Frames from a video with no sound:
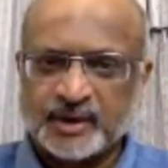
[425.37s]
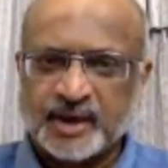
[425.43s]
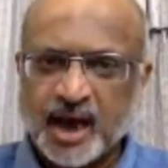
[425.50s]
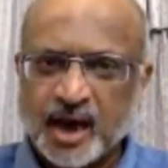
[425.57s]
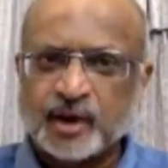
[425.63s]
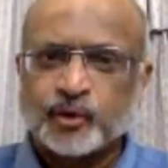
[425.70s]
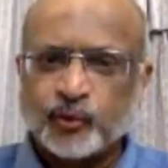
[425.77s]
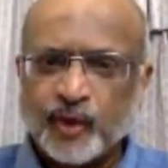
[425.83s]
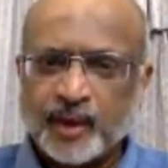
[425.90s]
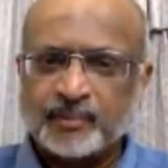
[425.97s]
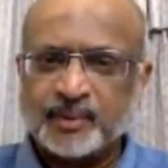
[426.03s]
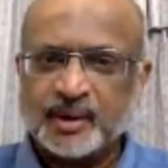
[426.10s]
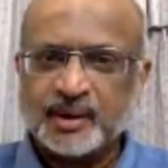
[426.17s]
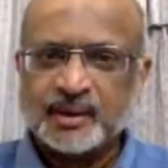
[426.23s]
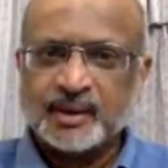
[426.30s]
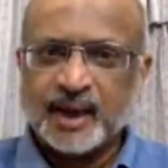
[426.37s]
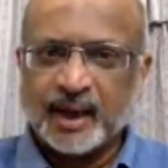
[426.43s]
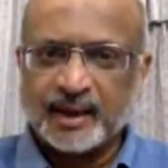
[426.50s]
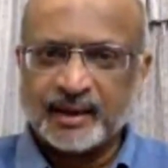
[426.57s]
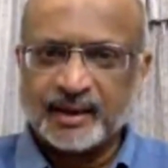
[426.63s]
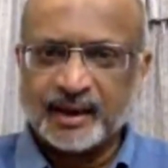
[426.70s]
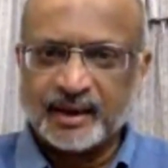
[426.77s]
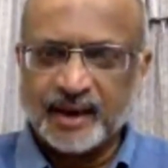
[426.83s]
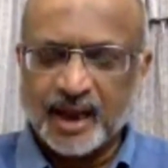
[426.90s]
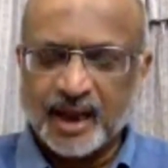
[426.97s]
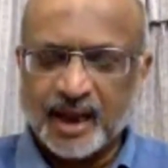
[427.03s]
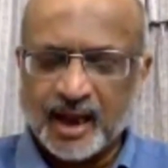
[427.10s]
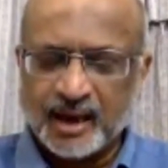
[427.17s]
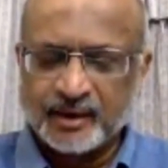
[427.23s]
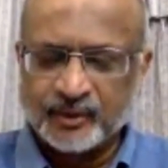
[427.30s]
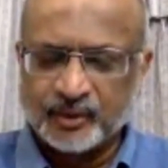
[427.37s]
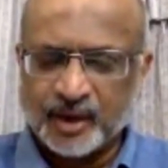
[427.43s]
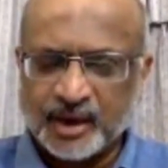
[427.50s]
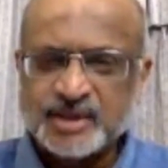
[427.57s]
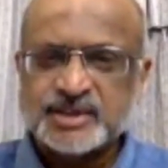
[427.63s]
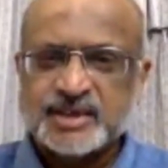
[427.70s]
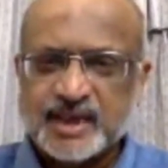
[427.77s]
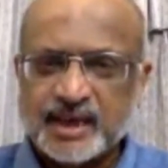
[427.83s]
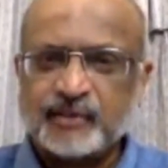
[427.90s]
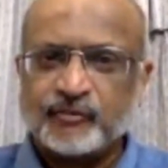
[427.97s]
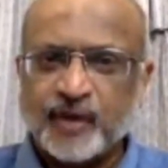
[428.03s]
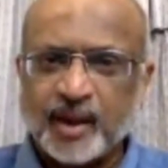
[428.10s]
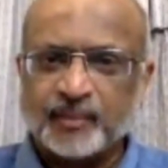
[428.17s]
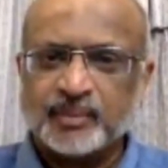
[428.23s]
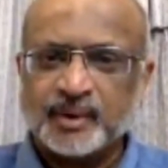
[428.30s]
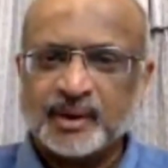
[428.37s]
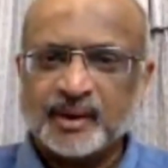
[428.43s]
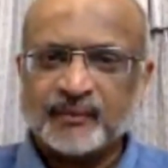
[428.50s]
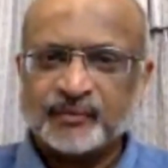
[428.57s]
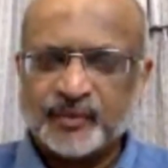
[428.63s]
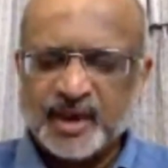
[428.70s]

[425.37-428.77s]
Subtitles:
dark web and an unseen web.